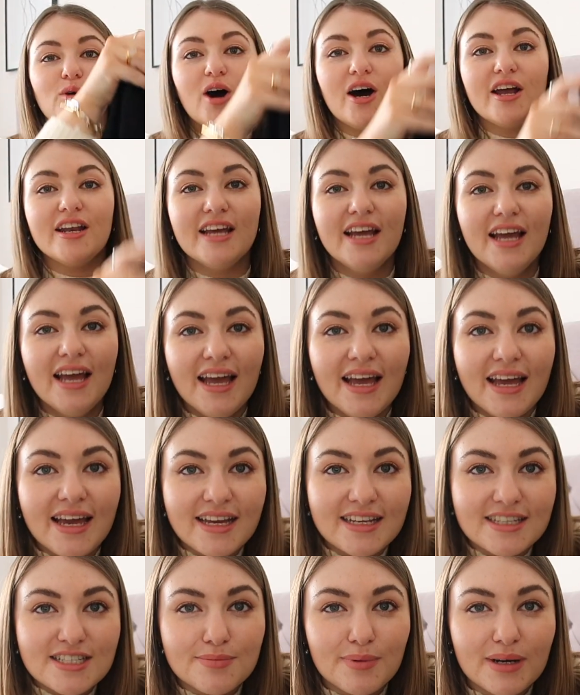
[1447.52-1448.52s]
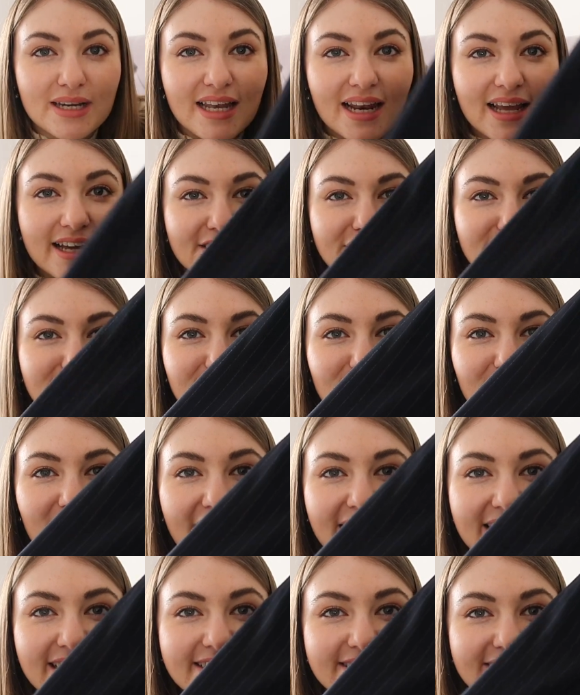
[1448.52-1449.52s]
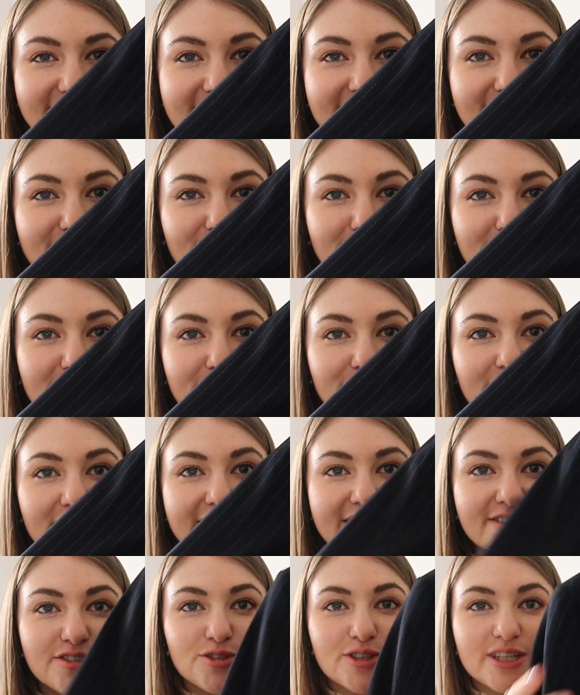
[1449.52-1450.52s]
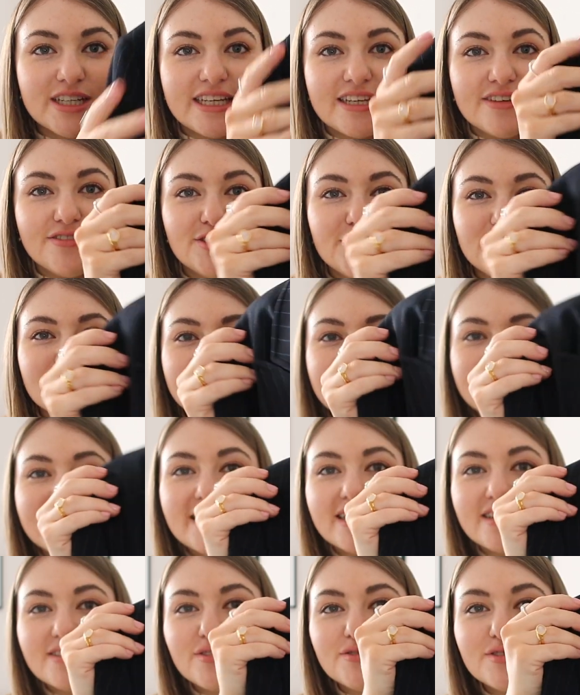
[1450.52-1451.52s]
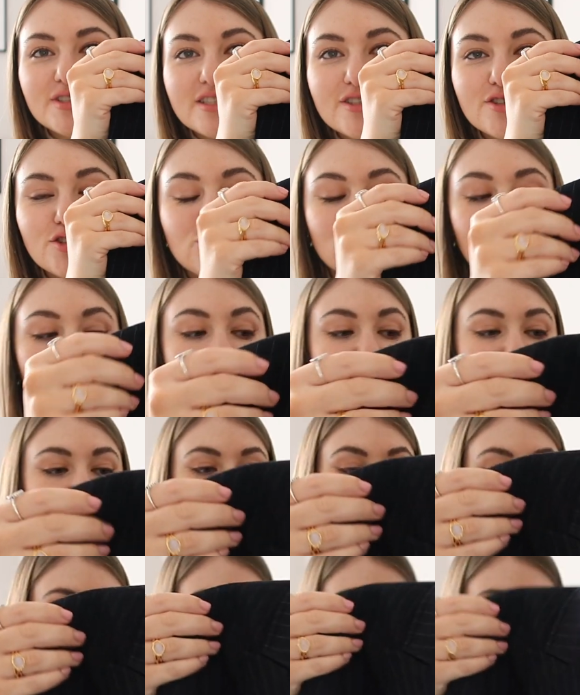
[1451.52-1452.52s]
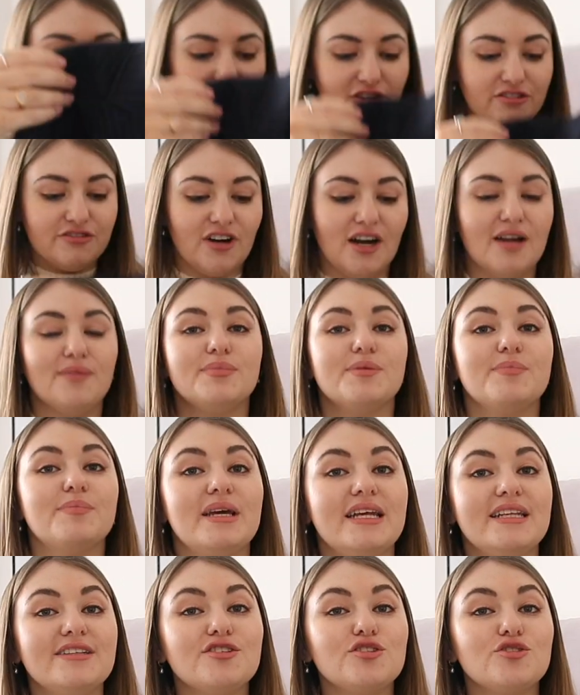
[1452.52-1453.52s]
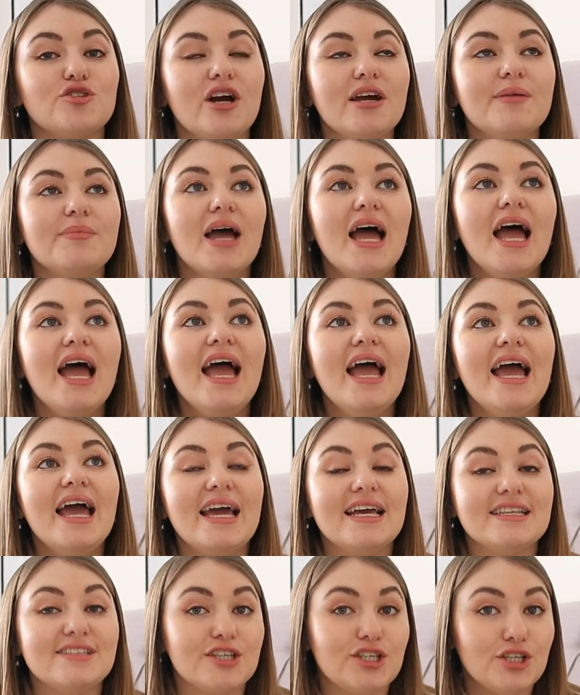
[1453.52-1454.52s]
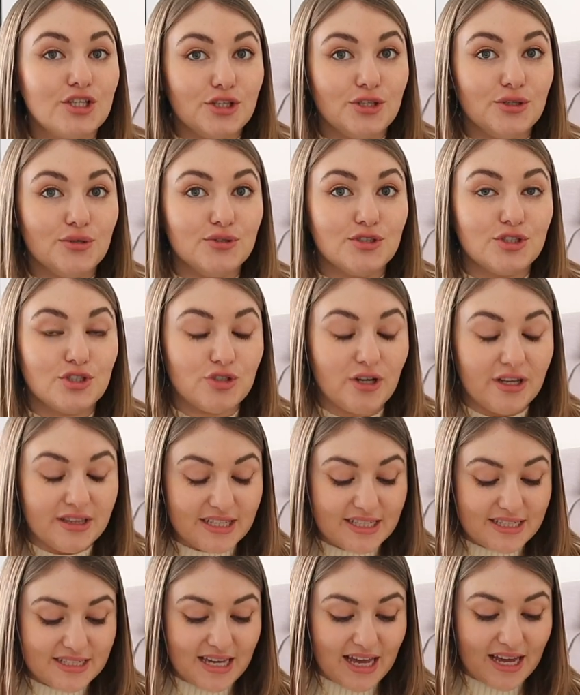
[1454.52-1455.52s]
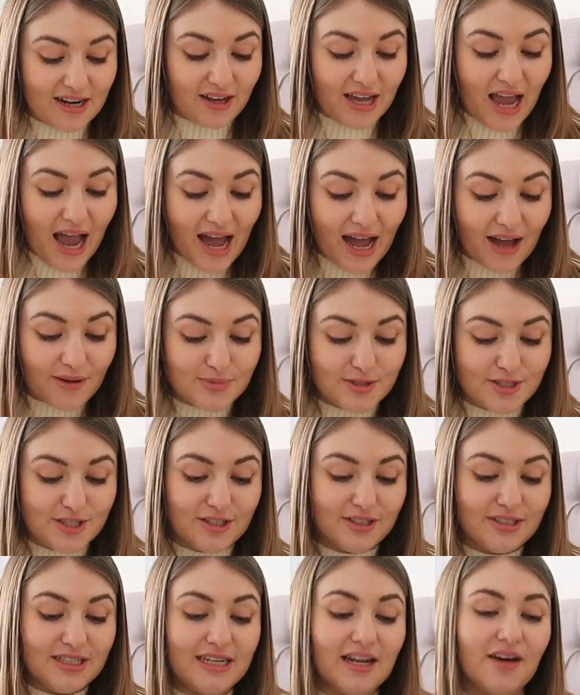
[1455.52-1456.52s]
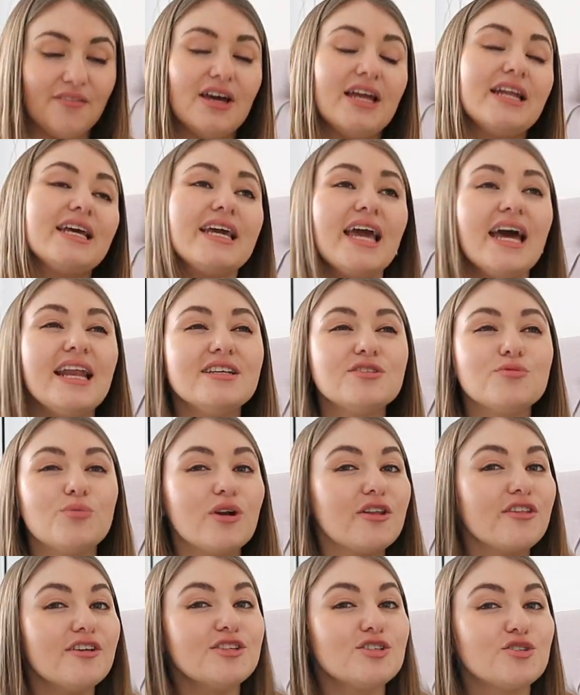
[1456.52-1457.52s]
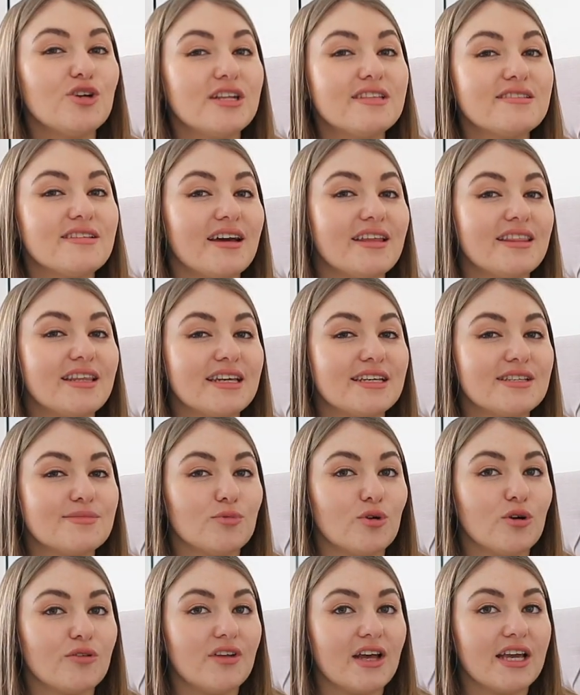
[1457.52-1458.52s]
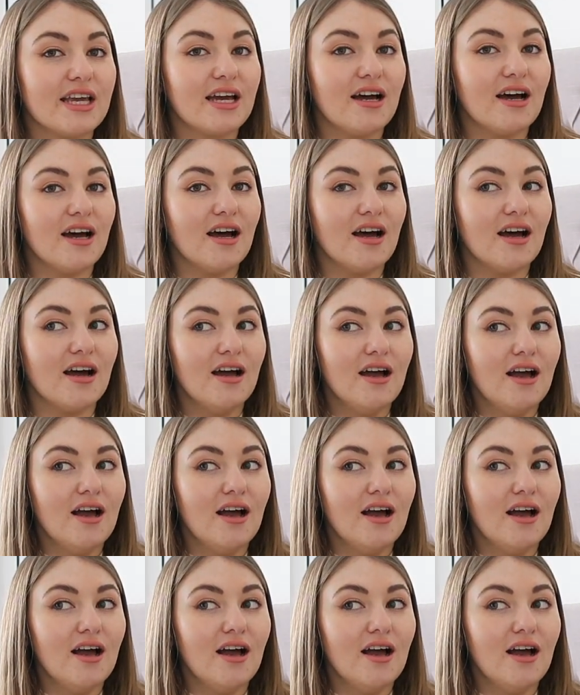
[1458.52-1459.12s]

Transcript: one into my collection for ages. It's going to be really tricky for you to see it because obviously the stripes are so fine. But pinstripe is a huge trend this year and I absolutely love it. And again, it's one of those trends that I think is more of like a